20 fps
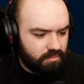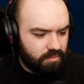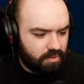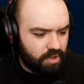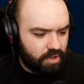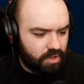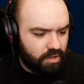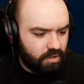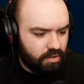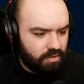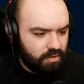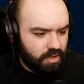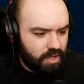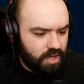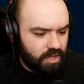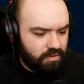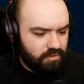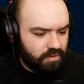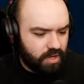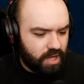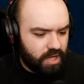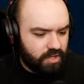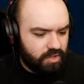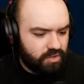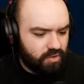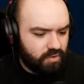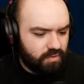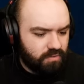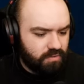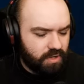You know, I, I
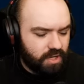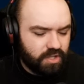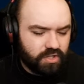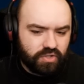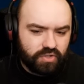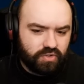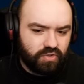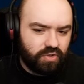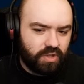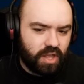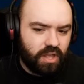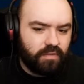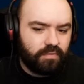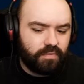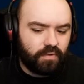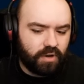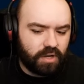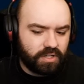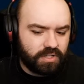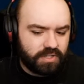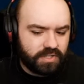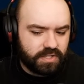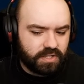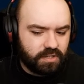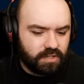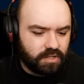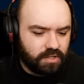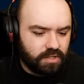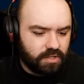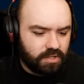don't think it's too late for us
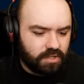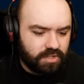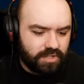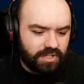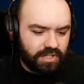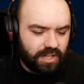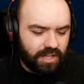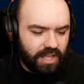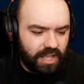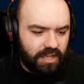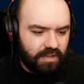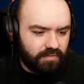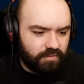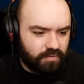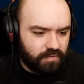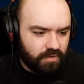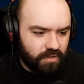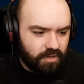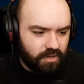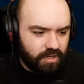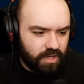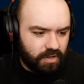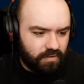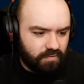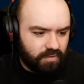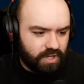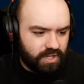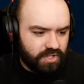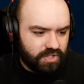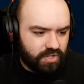to leave
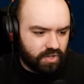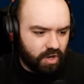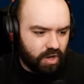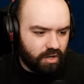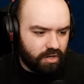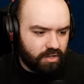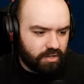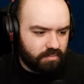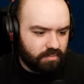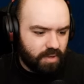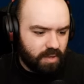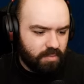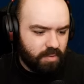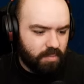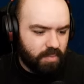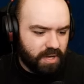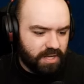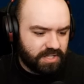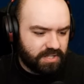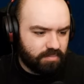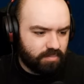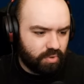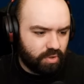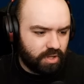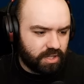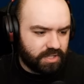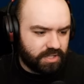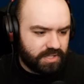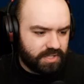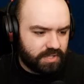and restock. Maybe buy some
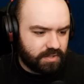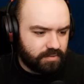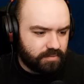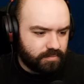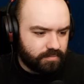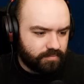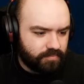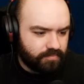bullets.